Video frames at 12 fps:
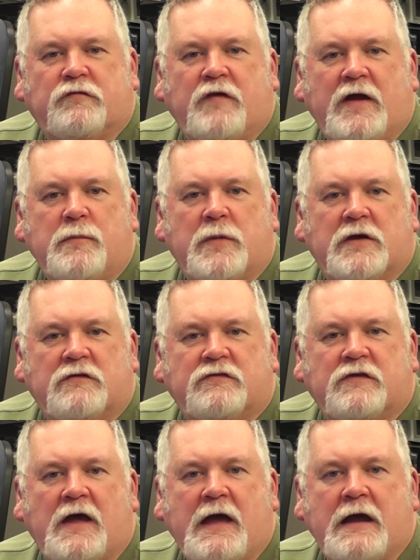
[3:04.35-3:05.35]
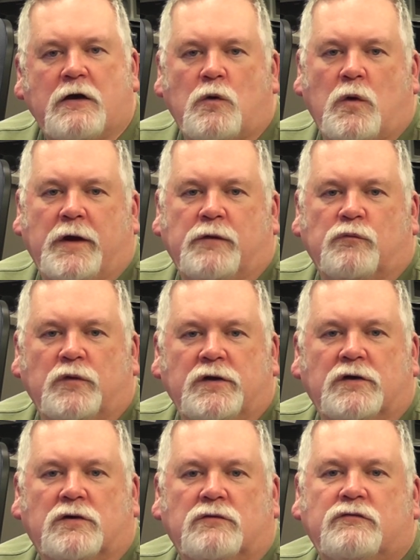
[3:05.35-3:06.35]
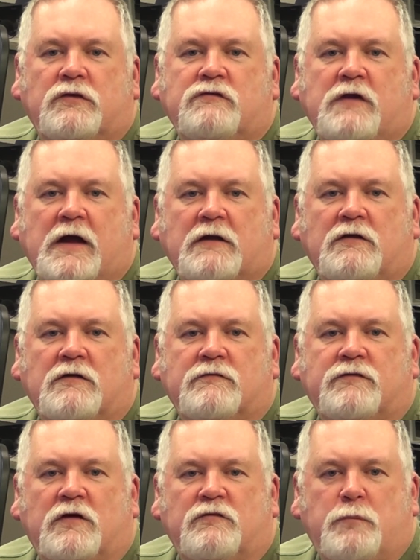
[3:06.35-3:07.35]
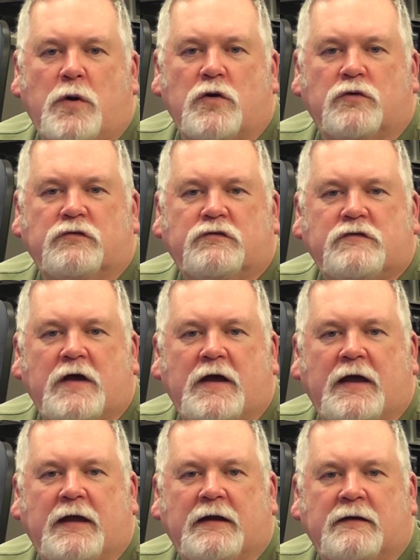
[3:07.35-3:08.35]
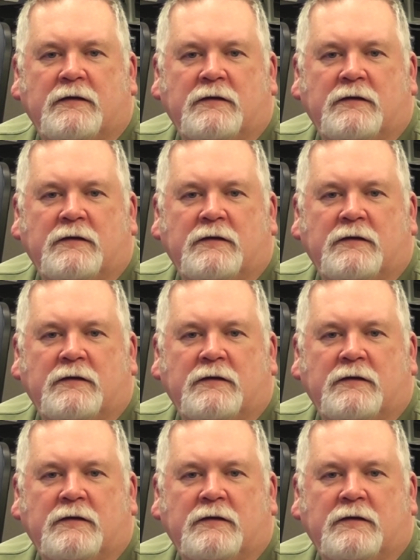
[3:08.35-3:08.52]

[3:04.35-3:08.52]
famous and quite real detective of Poe's day.